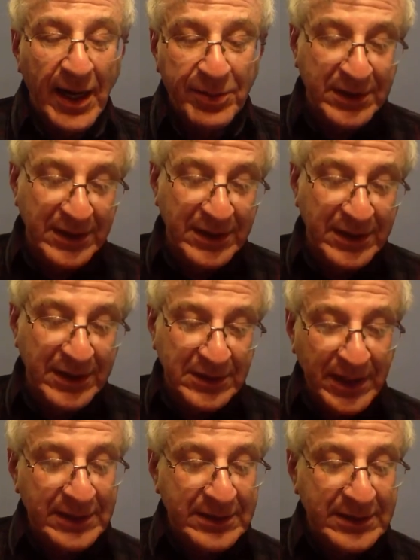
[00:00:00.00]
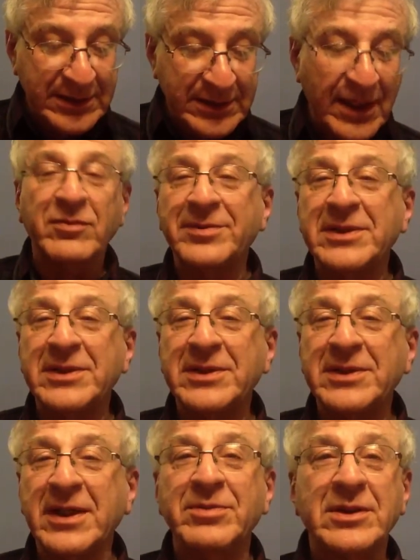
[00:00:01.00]
put these links on the
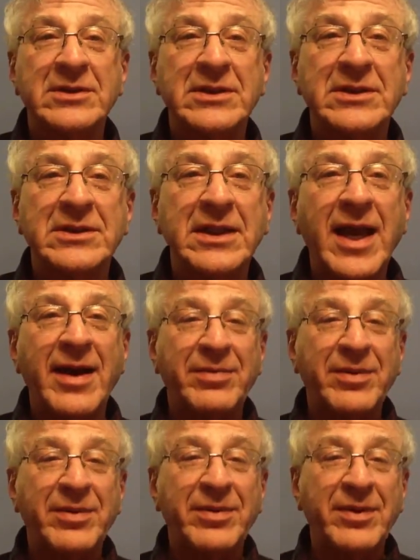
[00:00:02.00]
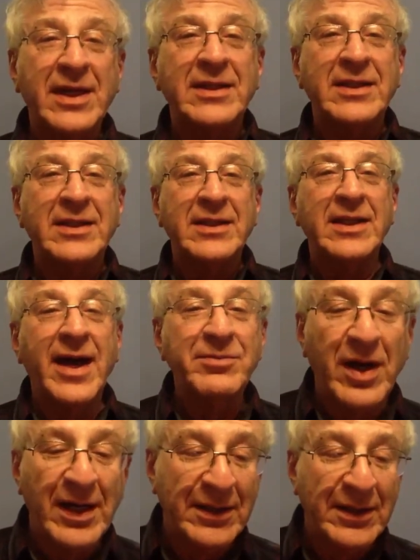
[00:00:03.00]
website, but there's an app that I
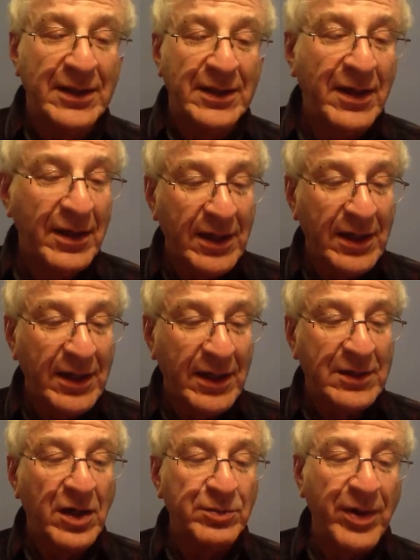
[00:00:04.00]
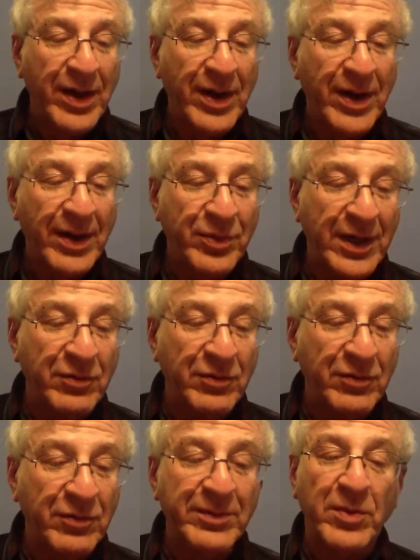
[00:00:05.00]
bought called Prepware
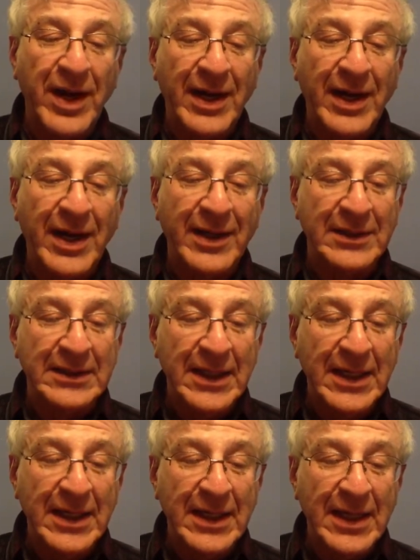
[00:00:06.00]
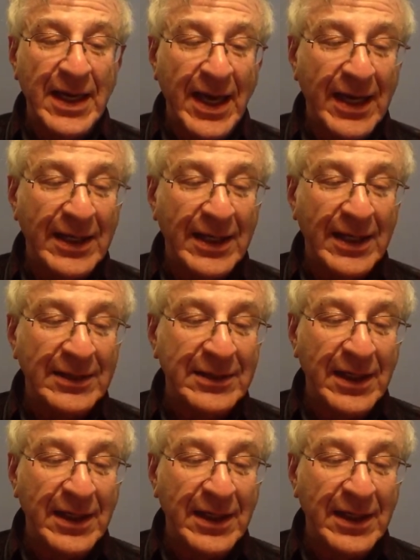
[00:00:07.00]
Remote Pilot, and